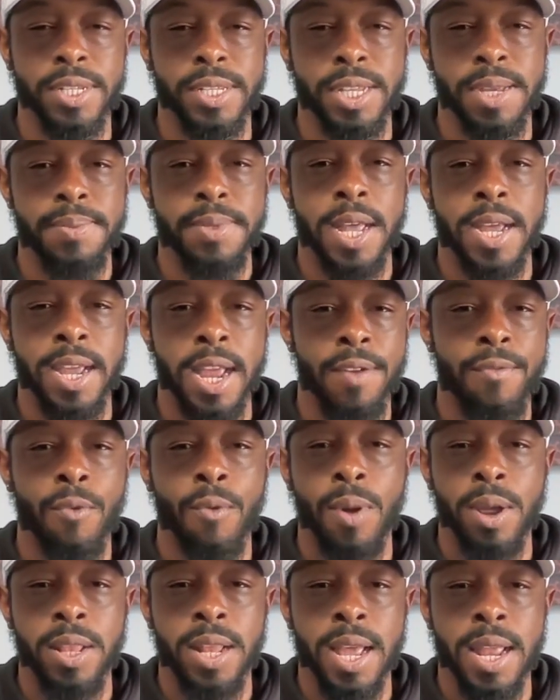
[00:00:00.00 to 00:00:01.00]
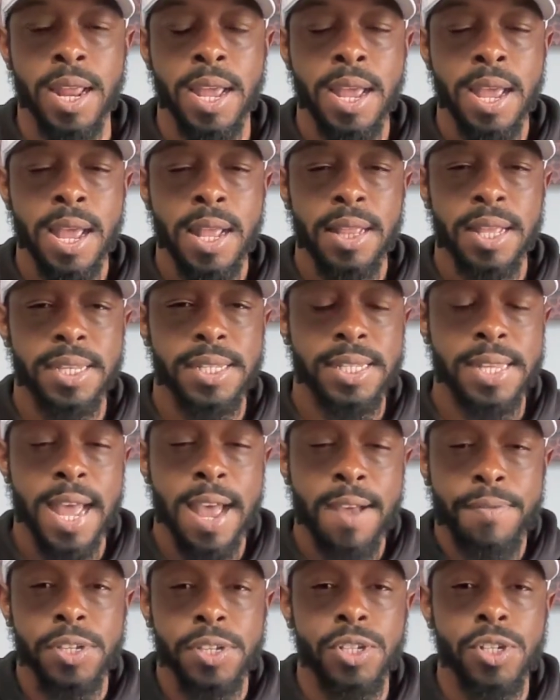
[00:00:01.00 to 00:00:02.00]
It seems like everyone that this
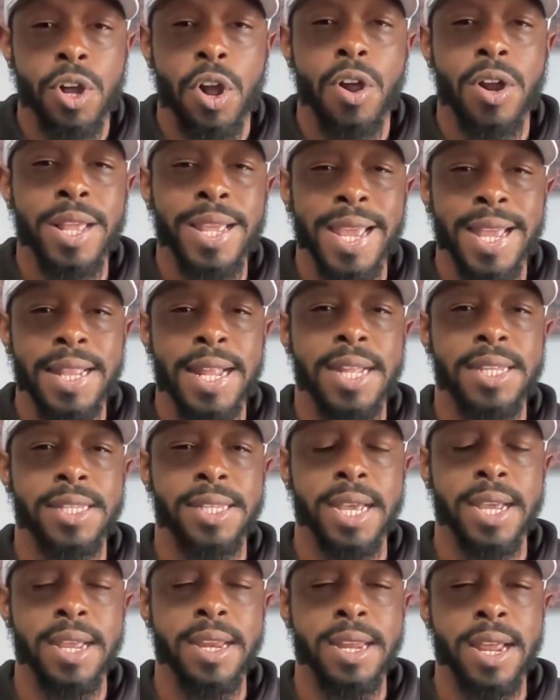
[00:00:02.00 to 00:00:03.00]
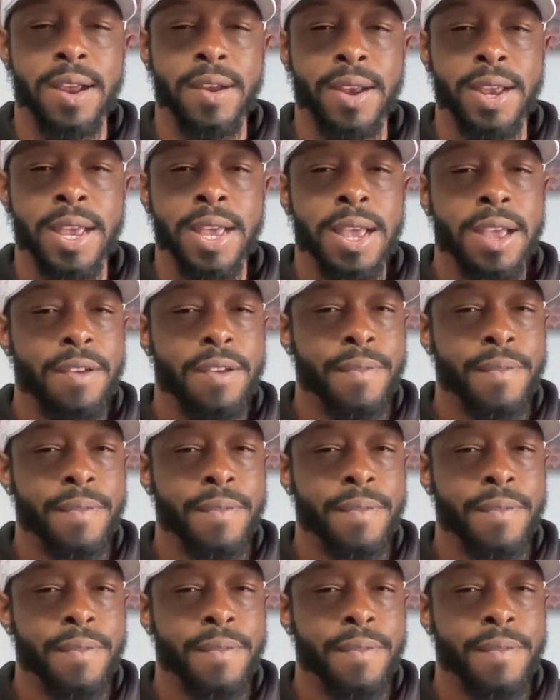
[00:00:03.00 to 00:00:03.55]
staff is targeting in that secondary,